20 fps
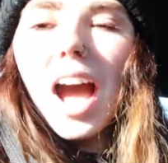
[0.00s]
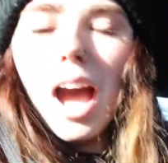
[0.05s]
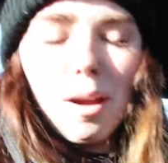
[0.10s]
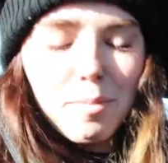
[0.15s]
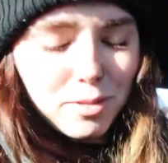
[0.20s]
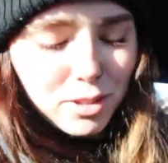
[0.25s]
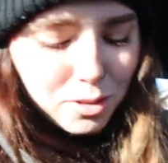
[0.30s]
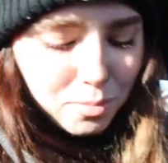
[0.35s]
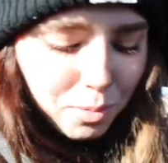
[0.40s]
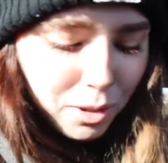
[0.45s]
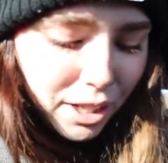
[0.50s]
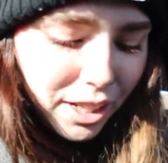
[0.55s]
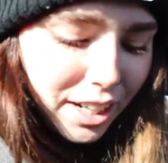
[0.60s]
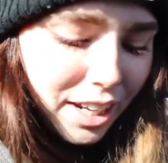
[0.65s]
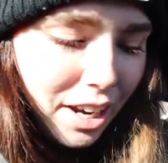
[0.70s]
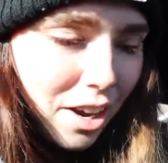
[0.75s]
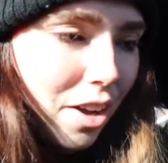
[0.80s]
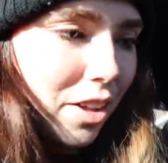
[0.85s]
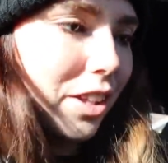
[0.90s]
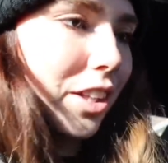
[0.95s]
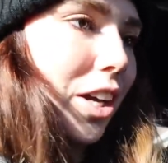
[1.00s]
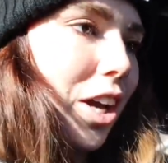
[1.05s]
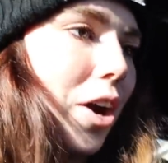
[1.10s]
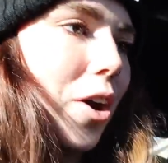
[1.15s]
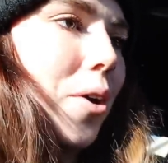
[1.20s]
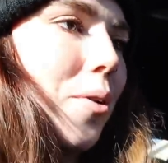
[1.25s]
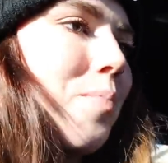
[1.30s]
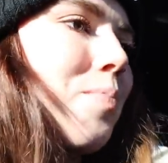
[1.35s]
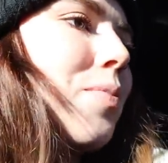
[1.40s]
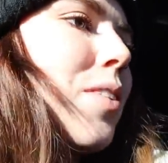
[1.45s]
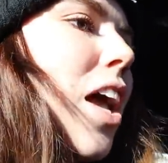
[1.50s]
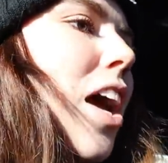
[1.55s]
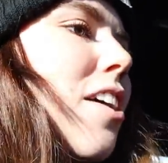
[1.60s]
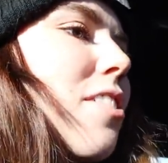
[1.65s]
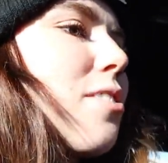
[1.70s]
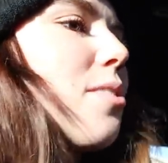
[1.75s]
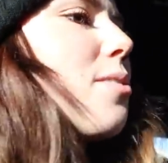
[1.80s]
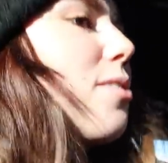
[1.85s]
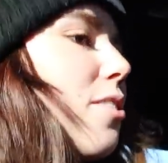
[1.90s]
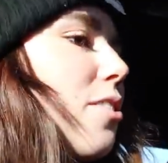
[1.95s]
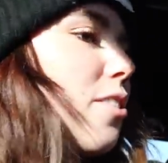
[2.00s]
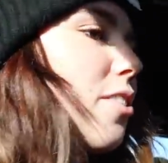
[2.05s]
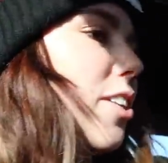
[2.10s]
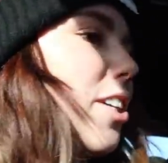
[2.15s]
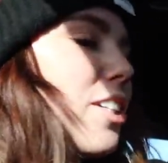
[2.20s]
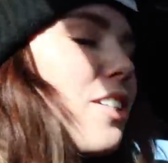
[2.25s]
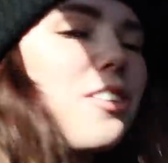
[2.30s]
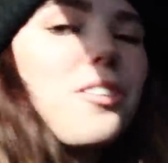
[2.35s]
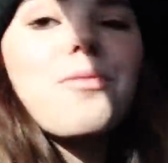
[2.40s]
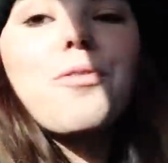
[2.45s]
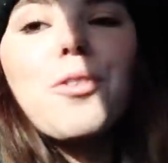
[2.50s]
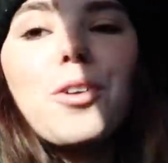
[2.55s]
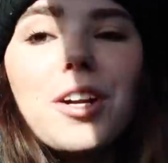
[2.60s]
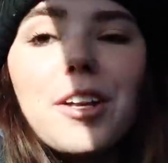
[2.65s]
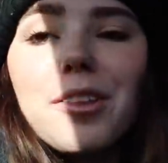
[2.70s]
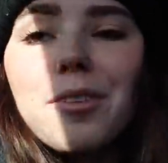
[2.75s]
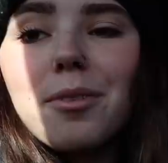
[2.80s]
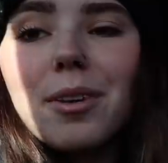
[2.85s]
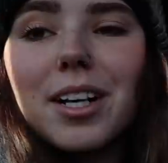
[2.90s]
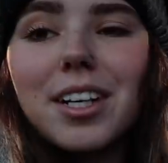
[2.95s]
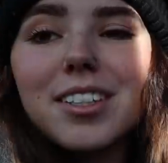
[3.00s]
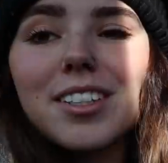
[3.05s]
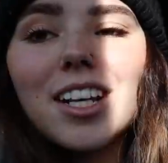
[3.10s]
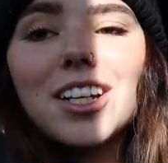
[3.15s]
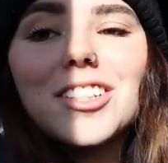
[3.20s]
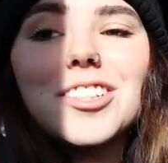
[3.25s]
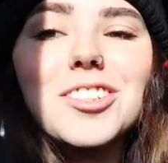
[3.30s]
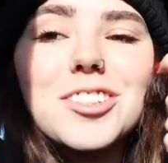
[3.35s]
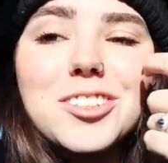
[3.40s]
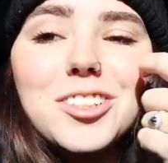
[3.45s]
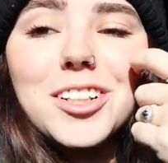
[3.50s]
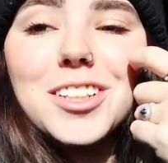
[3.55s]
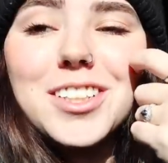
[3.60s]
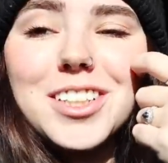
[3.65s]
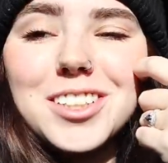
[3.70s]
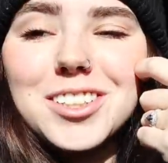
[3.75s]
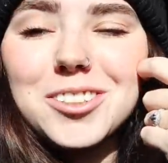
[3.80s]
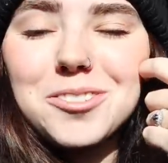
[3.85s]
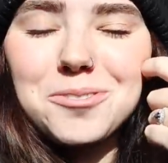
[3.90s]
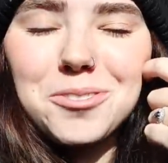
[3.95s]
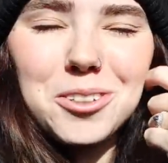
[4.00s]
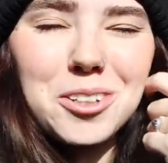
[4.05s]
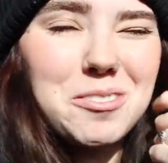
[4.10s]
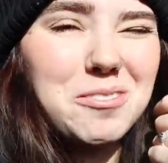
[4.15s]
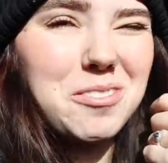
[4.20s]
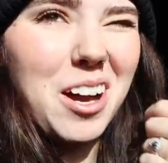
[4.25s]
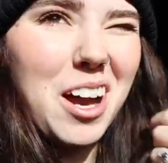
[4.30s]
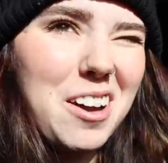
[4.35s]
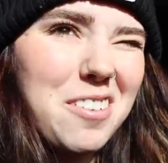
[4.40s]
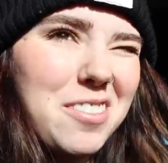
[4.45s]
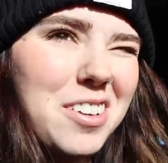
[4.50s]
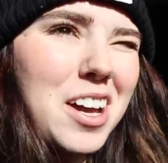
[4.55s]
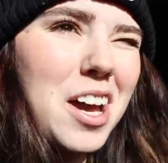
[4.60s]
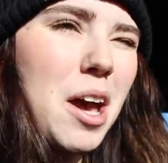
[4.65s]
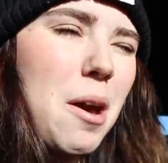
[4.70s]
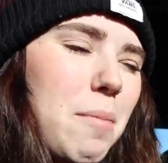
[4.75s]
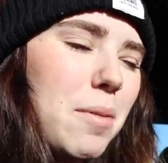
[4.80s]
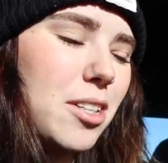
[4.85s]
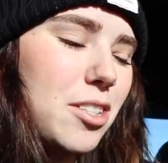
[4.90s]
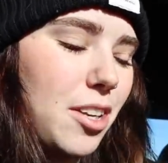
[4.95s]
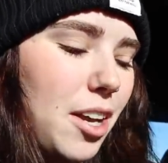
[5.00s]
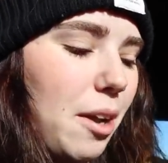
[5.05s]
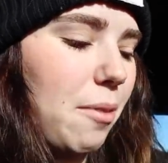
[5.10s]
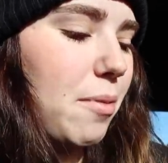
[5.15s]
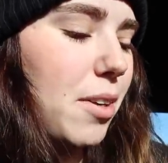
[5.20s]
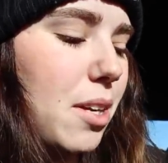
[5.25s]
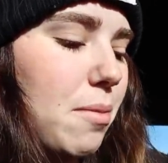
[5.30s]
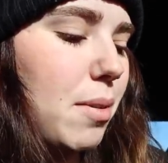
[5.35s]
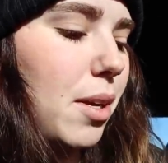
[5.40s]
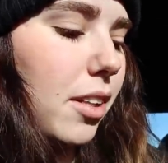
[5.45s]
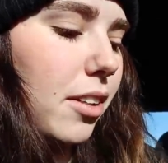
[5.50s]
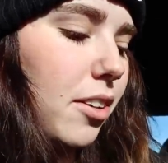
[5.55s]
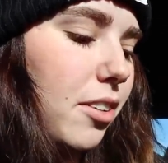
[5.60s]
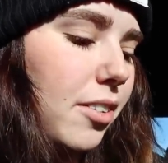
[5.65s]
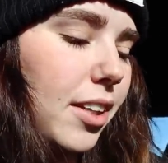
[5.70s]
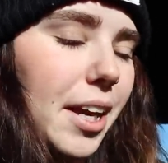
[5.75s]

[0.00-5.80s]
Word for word: I'm just bringing it on the go. So it's literally 2.43, session starts at 2.45. It's okay, we can be a little